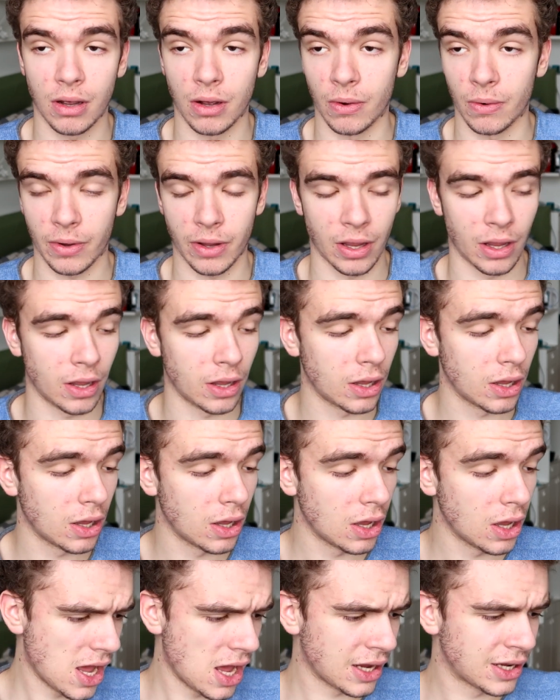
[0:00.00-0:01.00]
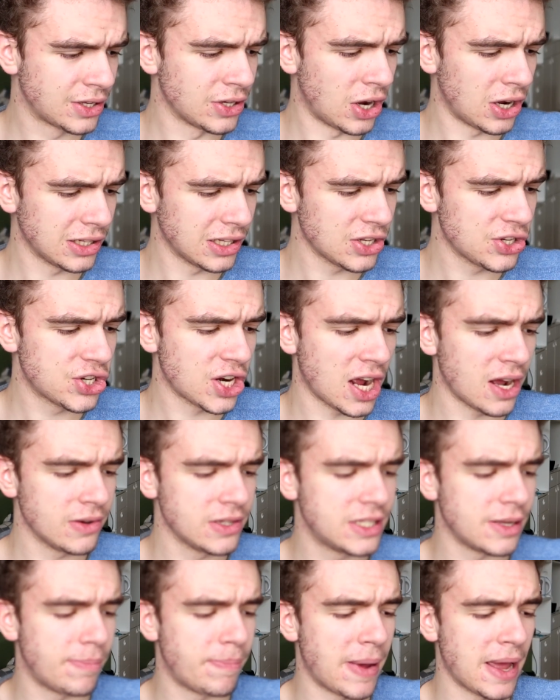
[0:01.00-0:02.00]
Okay. Acknowledge how
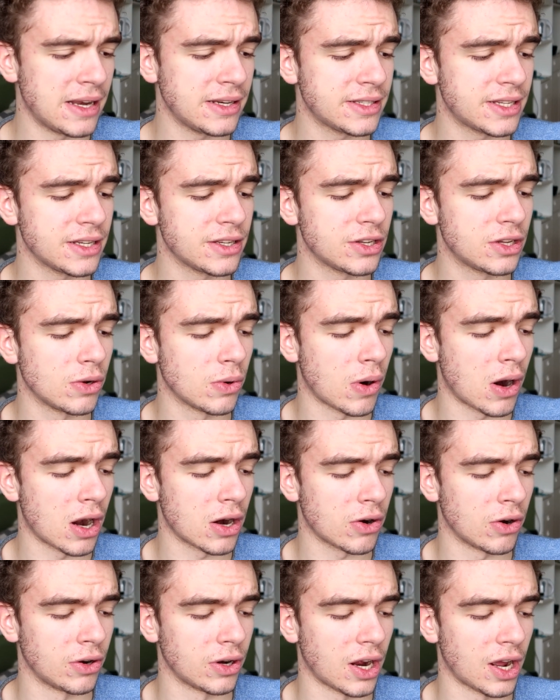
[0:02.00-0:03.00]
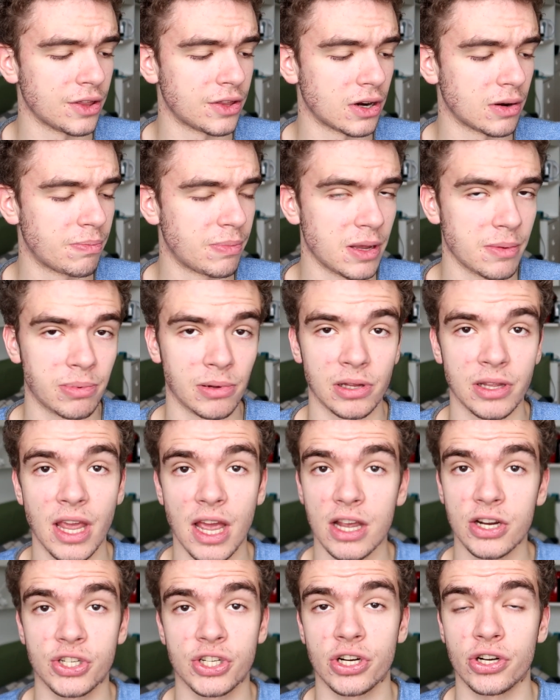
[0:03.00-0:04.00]
dependent you are on other people.
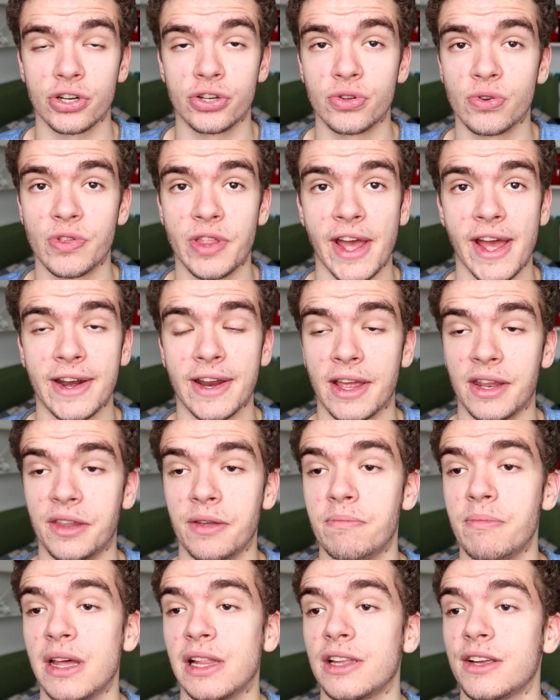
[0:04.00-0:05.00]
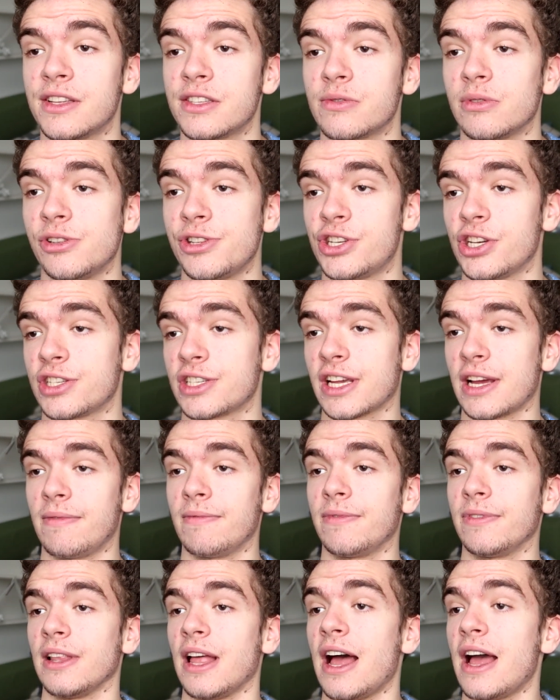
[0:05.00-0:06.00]
Yeah, sure, do that and the millions will just
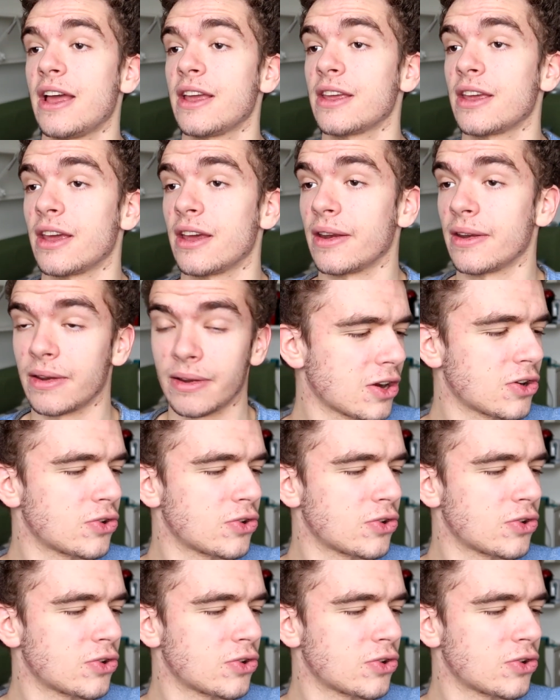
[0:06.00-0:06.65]
come flying in.